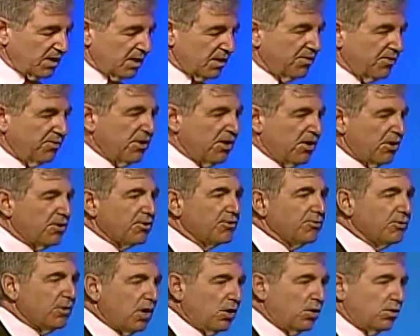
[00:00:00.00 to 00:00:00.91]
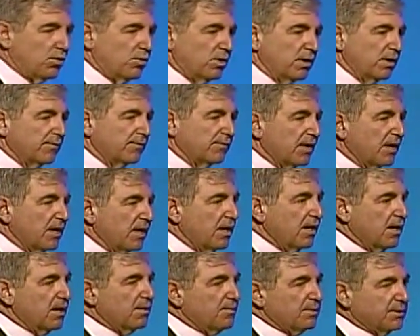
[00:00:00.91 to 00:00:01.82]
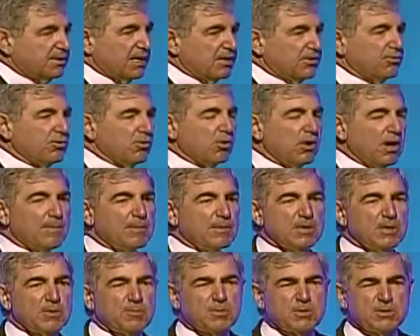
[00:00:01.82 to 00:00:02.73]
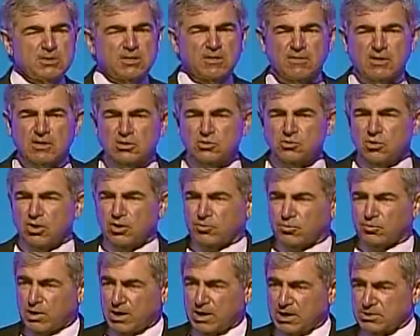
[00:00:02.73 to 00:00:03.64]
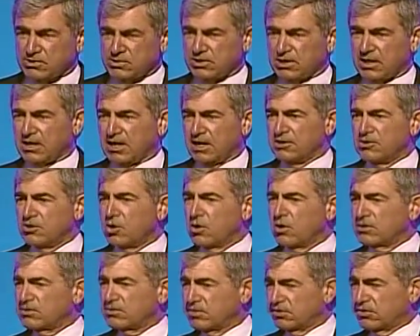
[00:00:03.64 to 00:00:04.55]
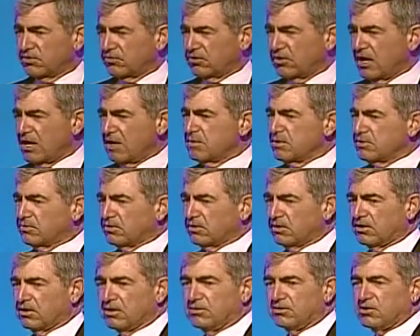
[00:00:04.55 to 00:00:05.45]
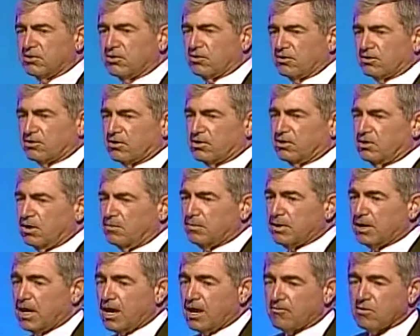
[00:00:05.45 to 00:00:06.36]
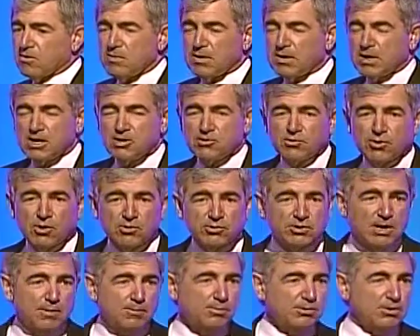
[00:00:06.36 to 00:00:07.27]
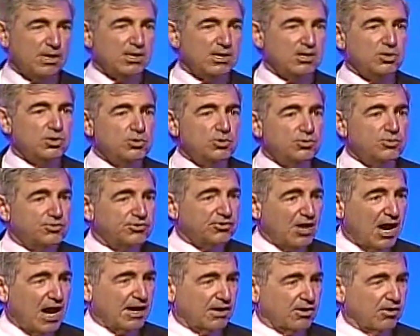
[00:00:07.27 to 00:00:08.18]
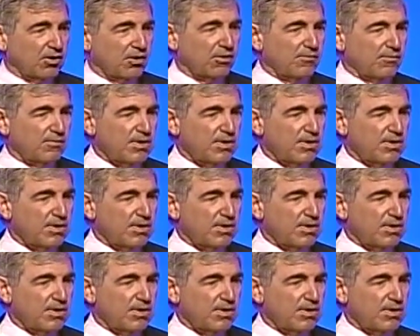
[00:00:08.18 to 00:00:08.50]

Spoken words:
They're grown, but they grew up in the Pacific Northwest, and I know it's the same as the kids here in Columbia. Everybody grows up playing youth soccer.